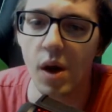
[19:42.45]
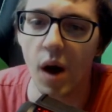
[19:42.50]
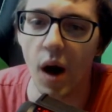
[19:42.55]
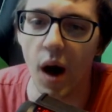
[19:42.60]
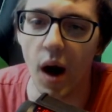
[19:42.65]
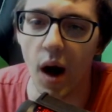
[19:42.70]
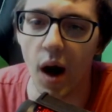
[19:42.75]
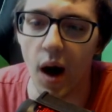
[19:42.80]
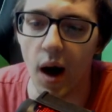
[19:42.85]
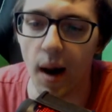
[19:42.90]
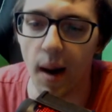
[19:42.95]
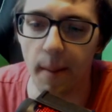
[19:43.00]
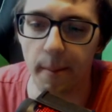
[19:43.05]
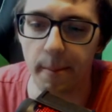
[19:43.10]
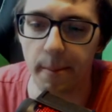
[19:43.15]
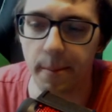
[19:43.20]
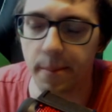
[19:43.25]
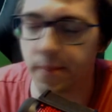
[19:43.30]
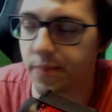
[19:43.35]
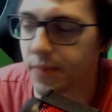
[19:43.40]

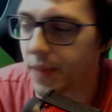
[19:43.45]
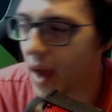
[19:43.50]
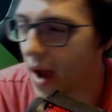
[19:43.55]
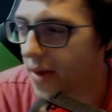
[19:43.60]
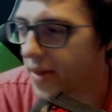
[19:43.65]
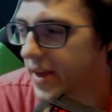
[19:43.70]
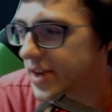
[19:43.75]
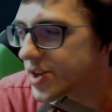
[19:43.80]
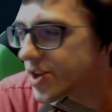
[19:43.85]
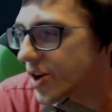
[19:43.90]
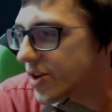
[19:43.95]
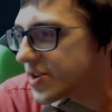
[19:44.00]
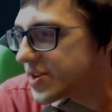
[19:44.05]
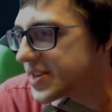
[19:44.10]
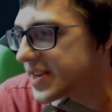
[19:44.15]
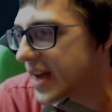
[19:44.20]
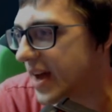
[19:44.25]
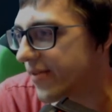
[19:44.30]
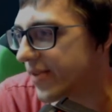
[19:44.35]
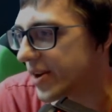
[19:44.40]
I think turn
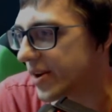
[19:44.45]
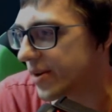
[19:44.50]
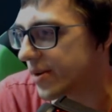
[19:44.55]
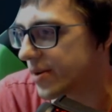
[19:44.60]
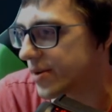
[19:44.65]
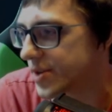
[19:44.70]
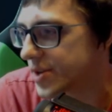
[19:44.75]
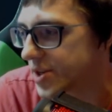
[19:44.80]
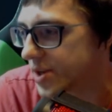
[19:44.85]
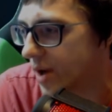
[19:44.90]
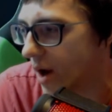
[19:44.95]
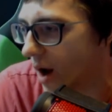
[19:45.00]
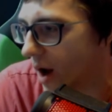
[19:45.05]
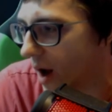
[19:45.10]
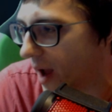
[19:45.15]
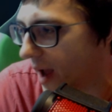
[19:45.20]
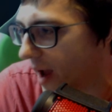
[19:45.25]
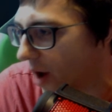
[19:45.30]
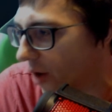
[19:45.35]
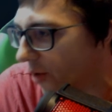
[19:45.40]
7
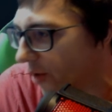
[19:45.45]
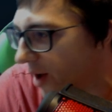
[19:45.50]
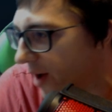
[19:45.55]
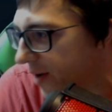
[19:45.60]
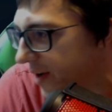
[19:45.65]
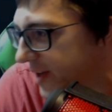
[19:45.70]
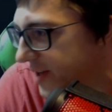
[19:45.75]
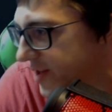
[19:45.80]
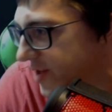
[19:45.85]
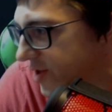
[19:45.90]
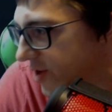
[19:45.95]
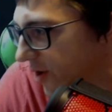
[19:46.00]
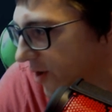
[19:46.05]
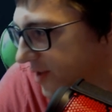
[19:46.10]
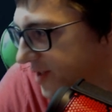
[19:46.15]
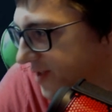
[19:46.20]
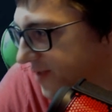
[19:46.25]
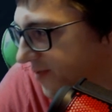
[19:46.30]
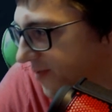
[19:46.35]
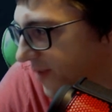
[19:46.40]
Aurelion Soul
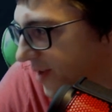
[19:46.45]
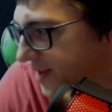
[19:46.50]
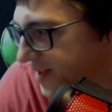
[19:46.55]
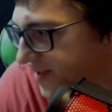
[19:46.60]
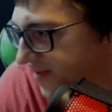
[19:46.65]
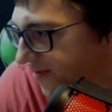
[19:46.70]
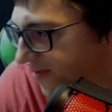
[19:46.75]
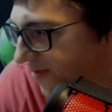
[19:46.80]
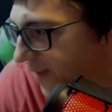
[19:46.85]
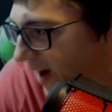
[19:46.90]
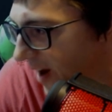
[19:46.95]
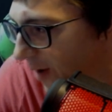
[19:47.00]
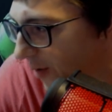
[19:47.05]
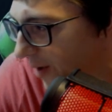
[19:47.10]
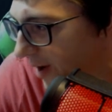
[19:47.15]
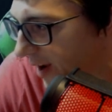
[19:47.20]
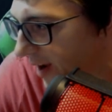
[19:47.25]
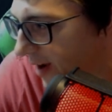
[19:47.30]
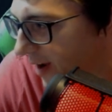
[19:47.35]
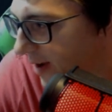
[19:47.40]
is
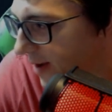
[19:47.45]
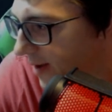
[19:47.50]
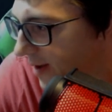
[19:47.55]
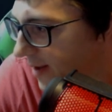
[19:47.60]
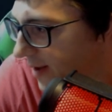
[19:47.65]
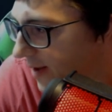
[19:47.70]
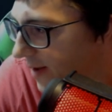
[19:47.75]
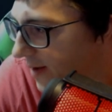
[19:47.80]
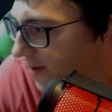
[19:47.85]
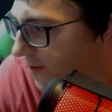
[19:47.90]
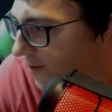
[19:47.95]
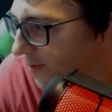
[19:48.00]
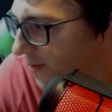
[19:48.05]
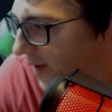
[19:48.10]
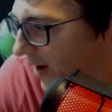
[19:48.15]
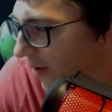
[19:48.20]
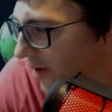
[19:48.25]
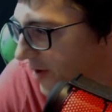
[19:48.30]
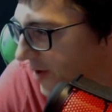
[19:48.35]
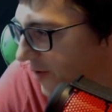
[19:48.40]
very,
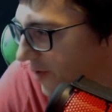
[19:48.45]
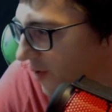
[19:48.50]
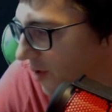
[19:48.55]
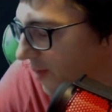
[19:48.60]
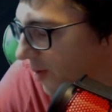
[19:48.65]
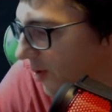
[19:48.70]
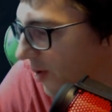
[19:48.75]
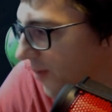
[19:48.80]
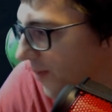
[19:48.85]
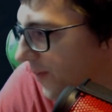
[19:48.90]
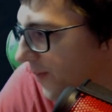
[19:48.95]
very doable.